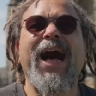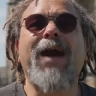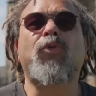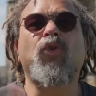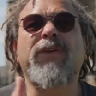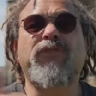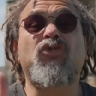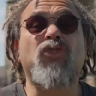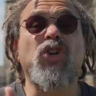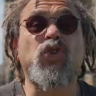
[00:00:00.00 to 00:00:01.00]
I'm going to have to
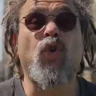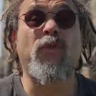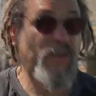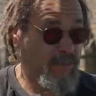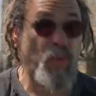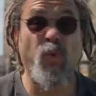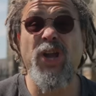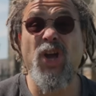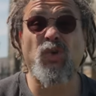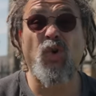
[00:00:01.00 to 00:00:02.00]
rush off for my 1
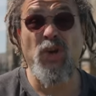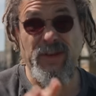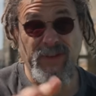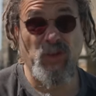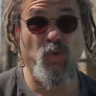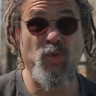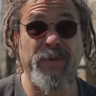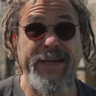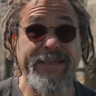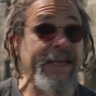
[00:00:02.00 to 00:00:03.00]
o'clock if you don't
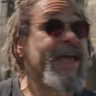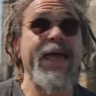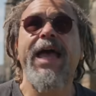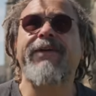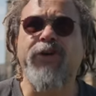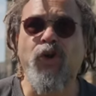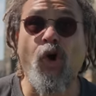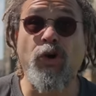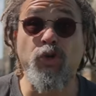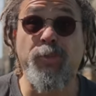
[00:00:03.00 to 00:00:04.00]
mind. If I
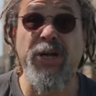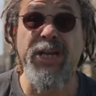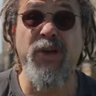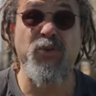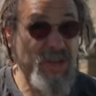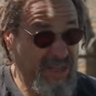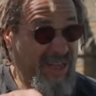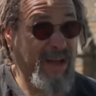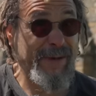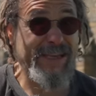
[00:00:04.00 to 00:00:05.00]
call an Uber now,
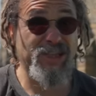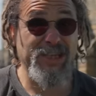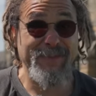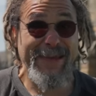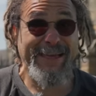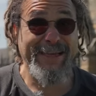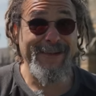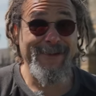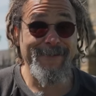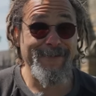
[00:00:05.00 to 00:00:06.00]
I might just make it."
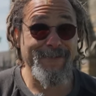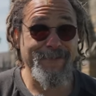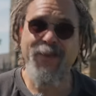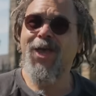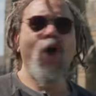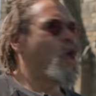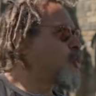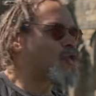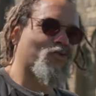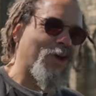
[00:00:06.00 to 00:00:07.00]

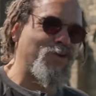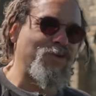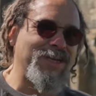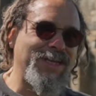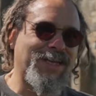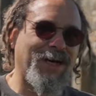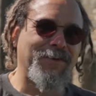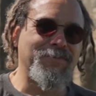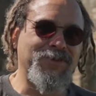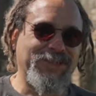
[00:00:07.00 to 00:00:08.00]
Round he
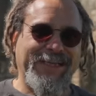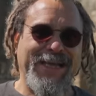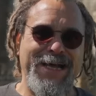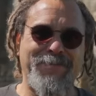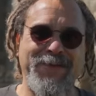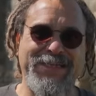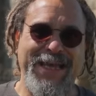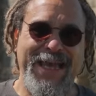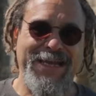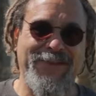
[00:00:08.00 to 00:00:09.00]
comes to
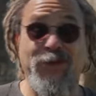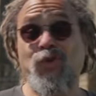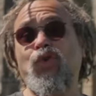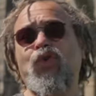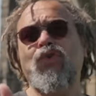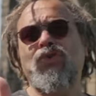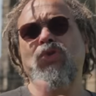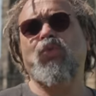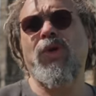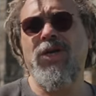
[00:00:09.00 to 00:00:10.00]
Cambuskenneth, and who's
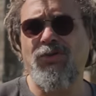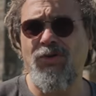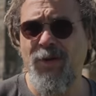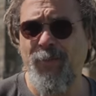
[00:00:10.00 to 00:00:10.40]
his 1 o'clock